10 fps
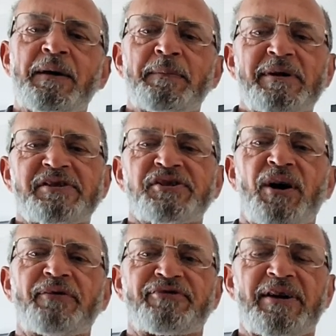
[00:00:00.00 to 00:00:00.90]
But it's
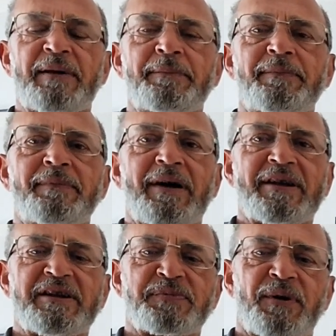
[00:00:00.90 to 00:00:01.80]
time for him and
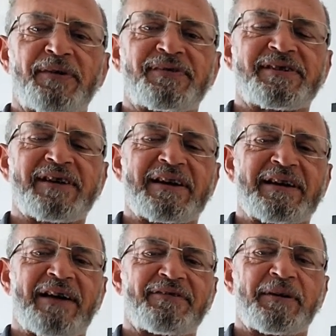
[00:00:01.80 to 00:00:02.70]
his wife to take a
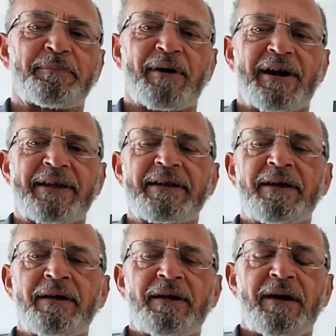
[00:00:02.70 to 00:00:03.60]
lovely break.
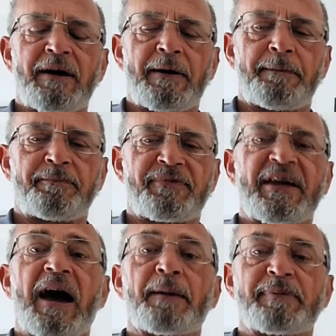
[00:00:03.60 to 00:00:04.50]

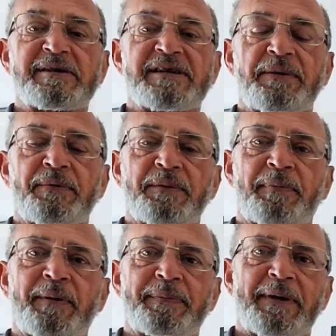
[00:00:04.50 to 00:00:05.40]
They are busy with the
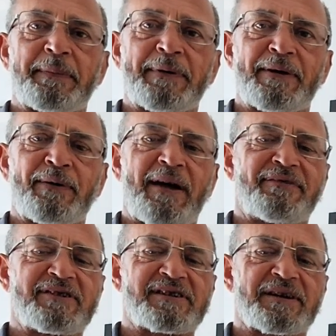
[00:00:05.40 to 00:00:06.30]
Poppy Appeal
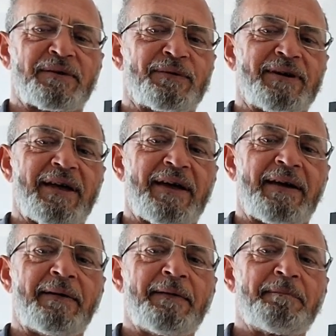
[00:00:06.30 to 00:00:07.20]
every single
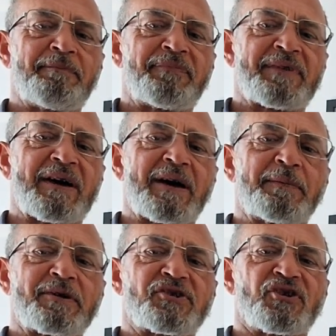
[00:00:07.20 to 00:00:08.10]
year,
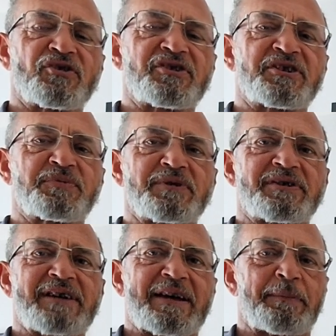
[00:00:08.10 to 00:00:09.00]
but John just wants
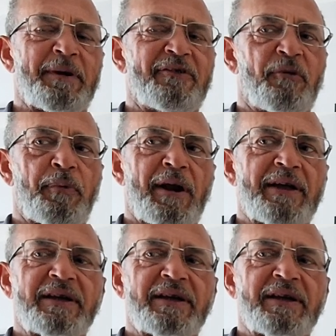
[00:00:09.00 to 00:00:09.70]
to take a bit of a break.